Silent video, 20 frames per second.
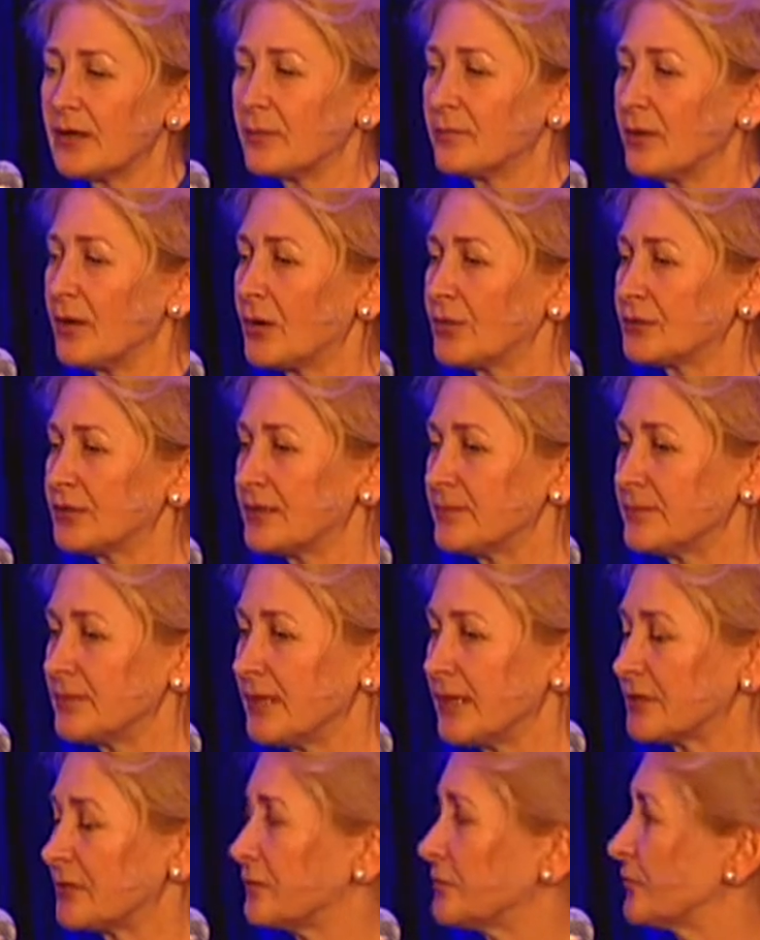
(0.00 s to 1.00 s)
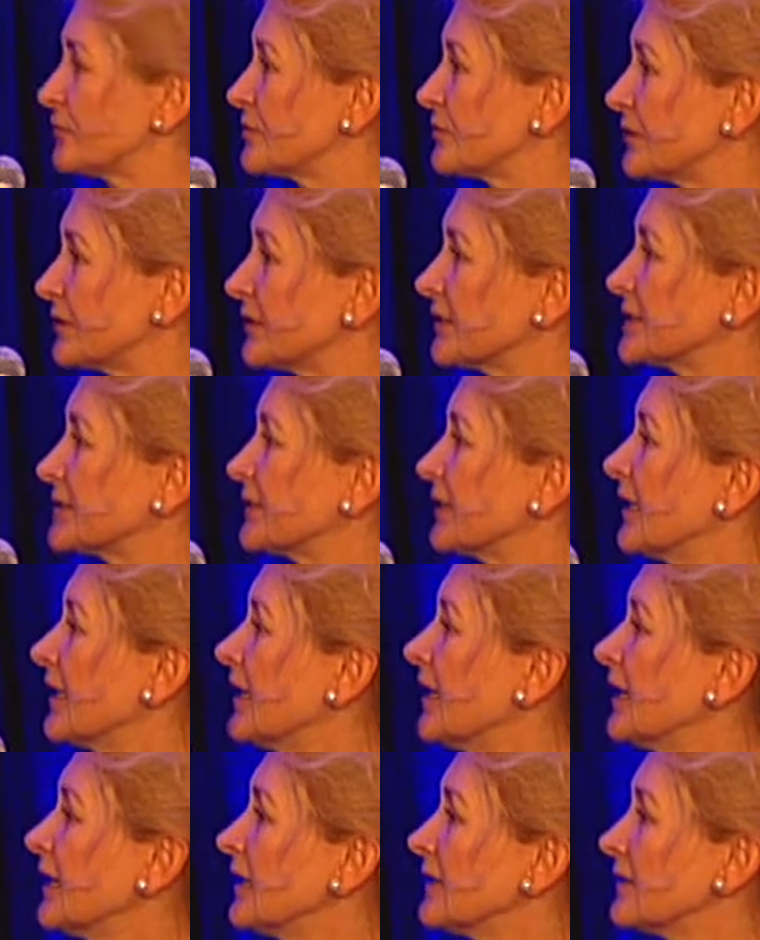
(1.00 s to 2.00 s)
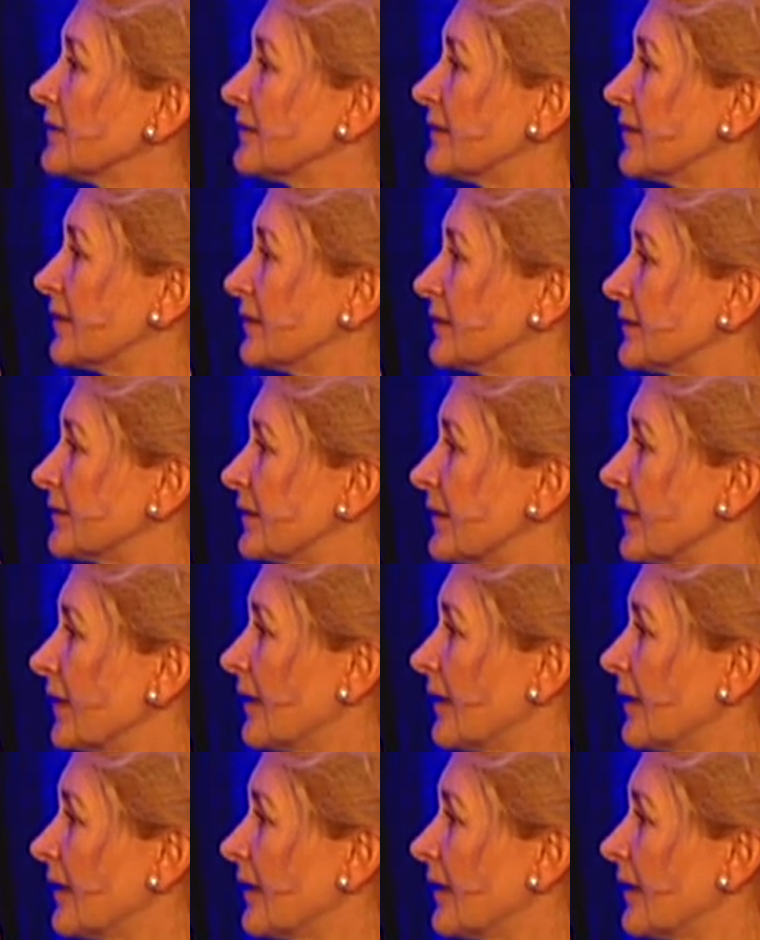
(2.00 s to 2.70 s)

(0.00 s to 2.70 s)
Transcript: about APR246 is that,